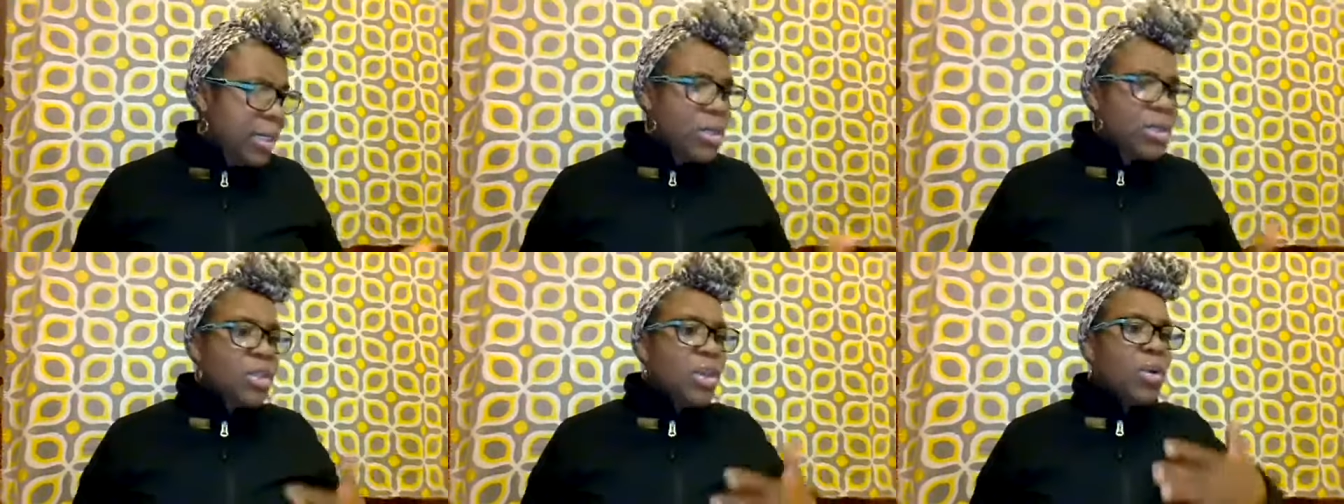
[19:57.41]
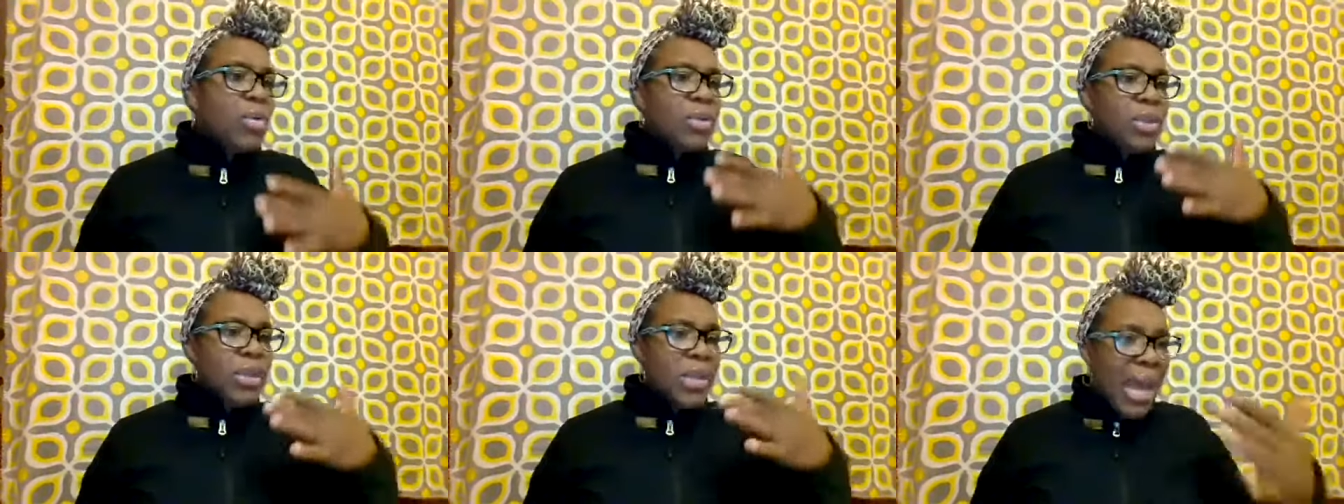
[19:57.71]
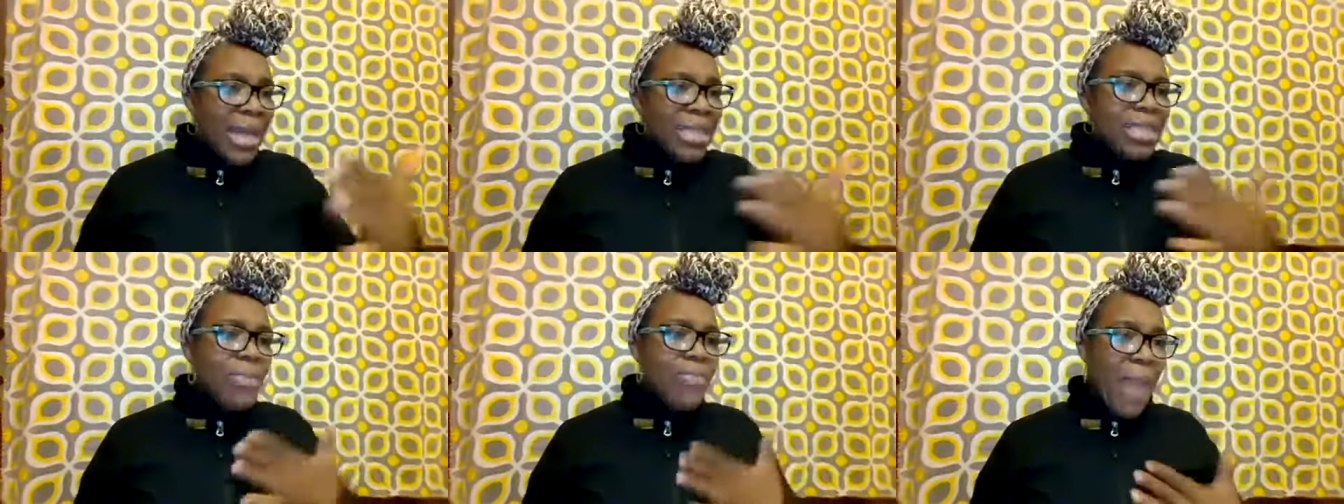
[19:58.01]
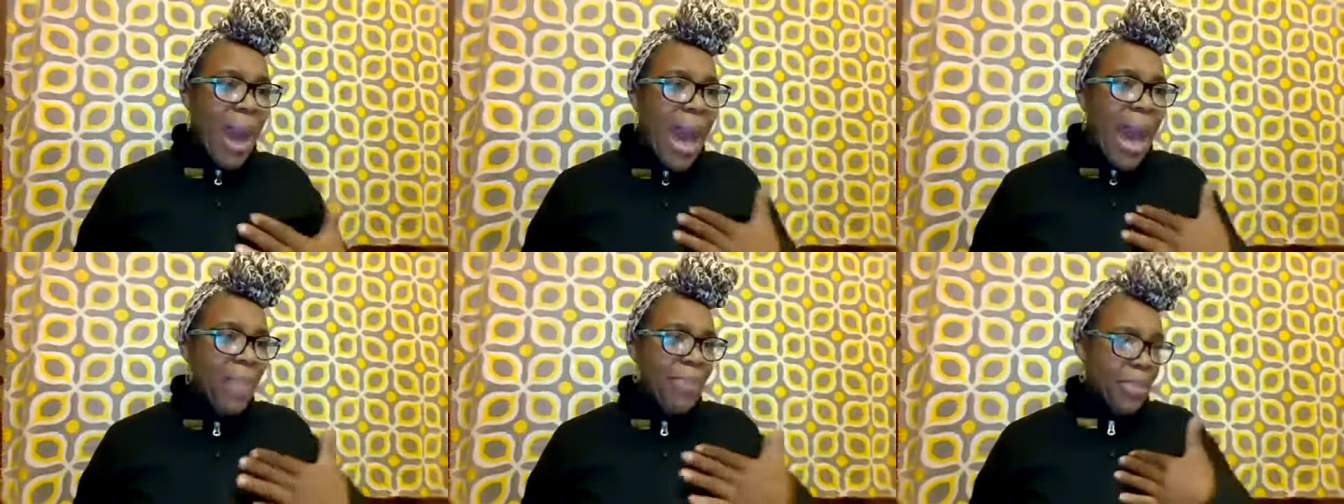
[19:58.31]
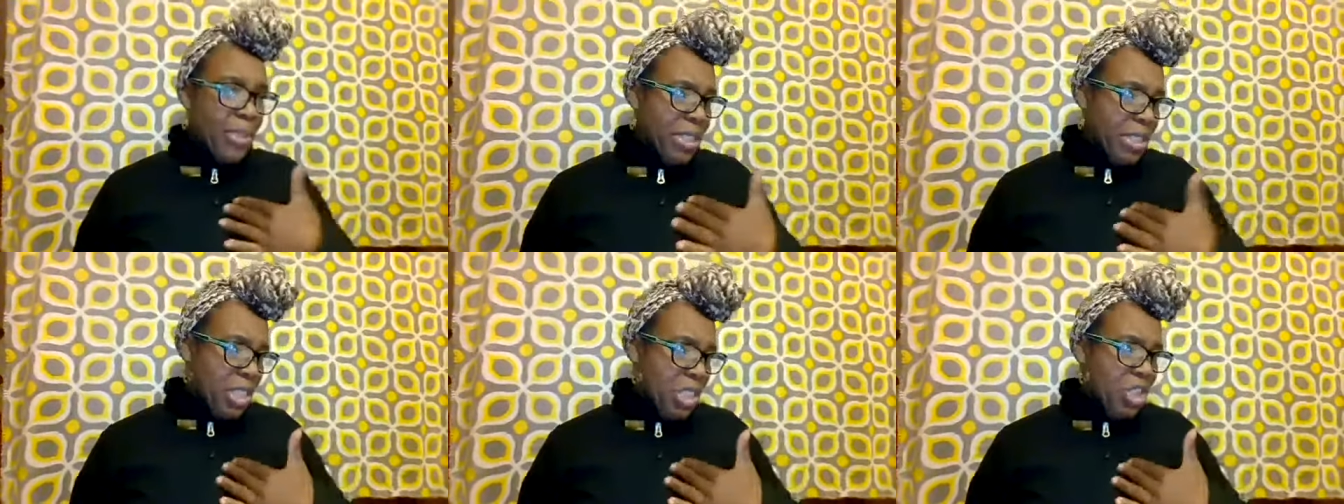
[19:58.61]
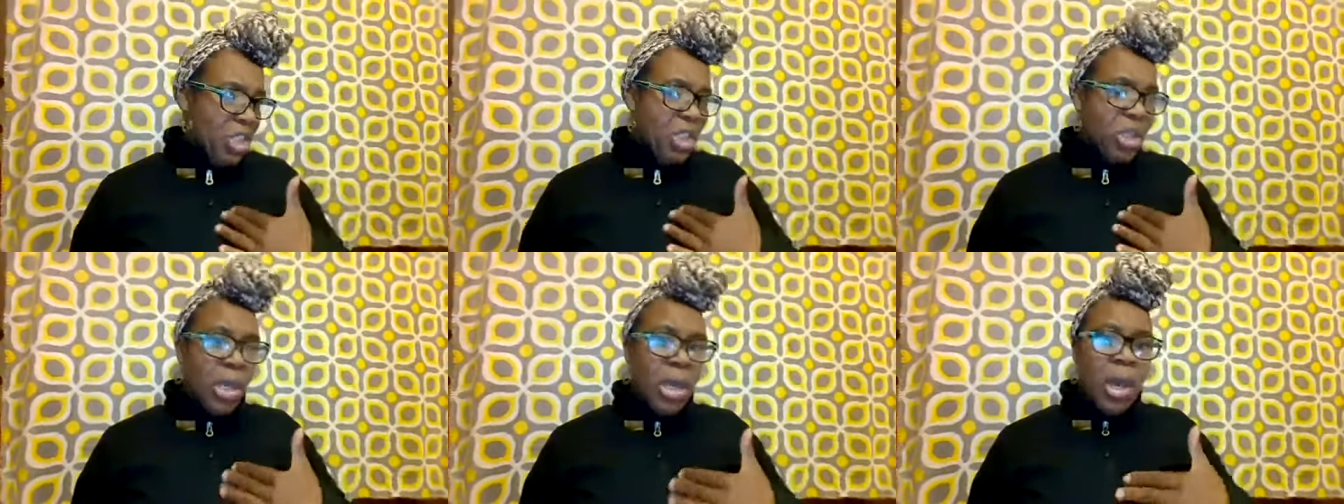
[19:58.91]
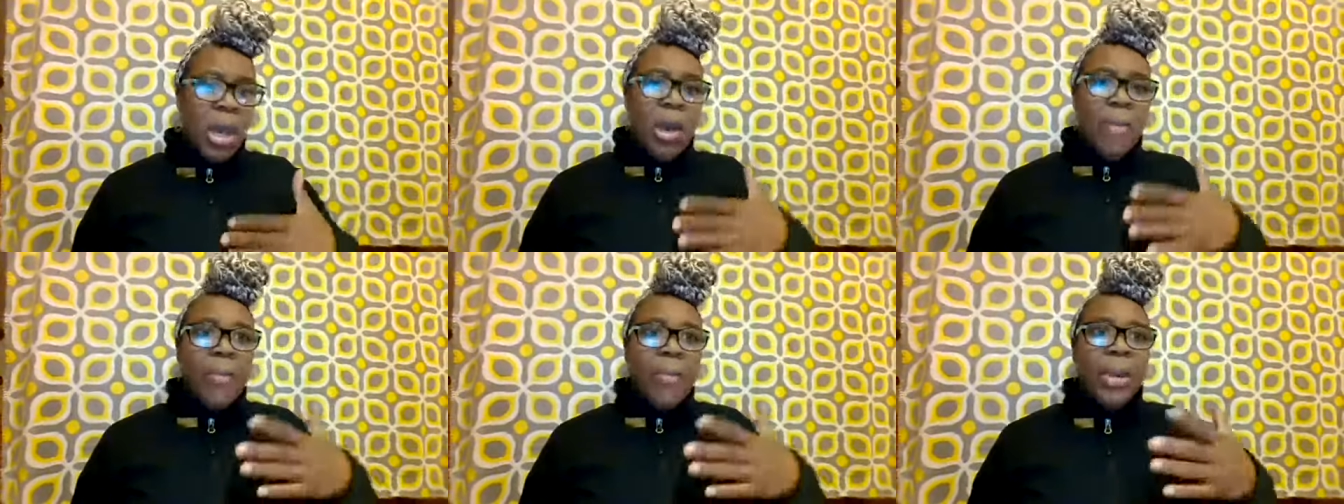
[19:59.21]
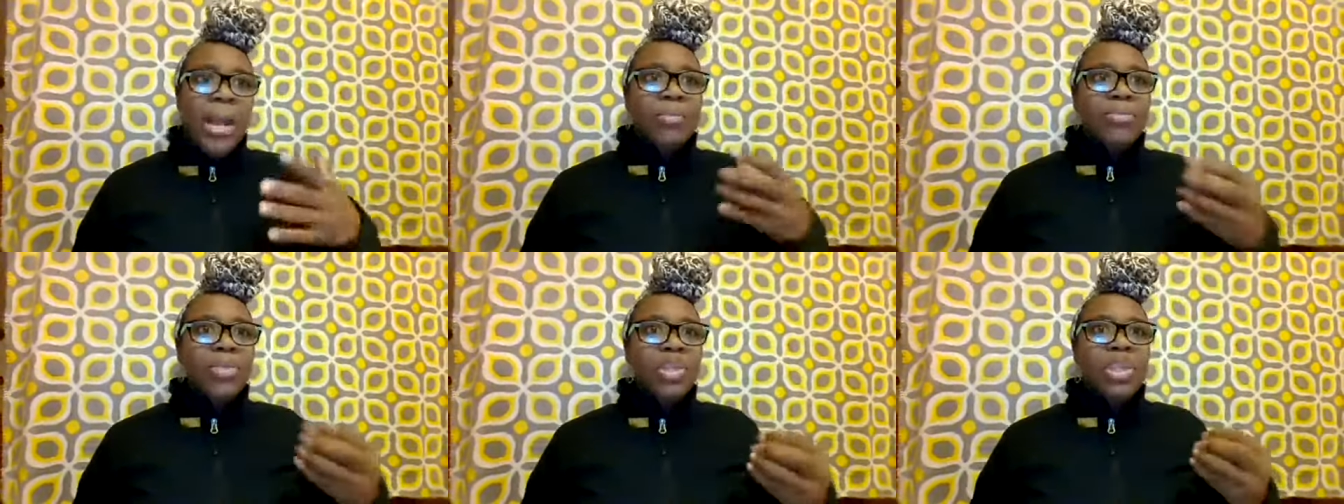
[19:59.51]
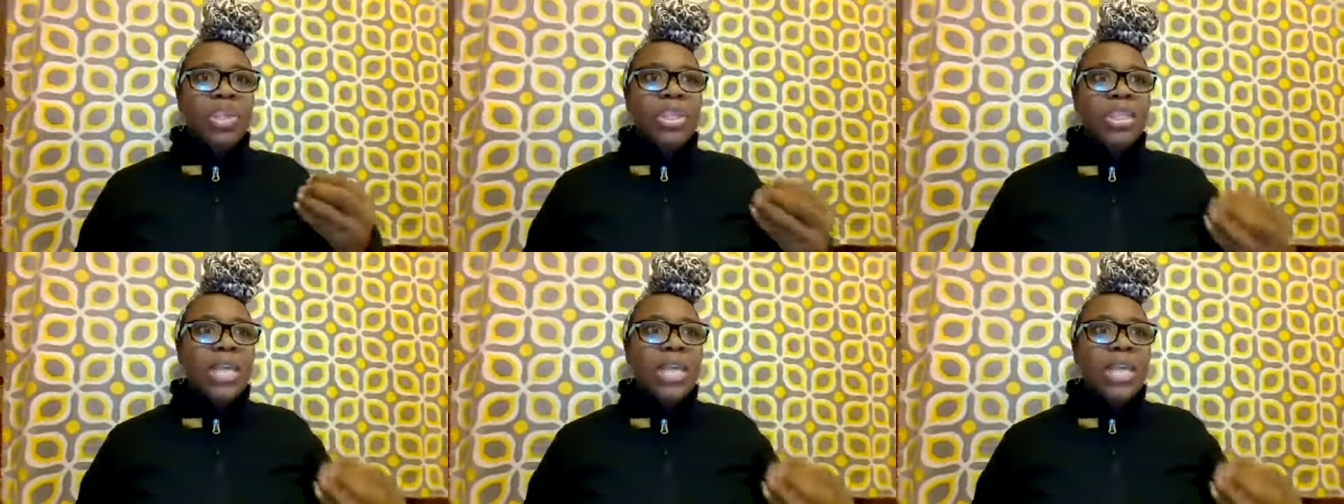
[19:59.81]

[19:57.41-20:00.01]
So that's my position. But I'm just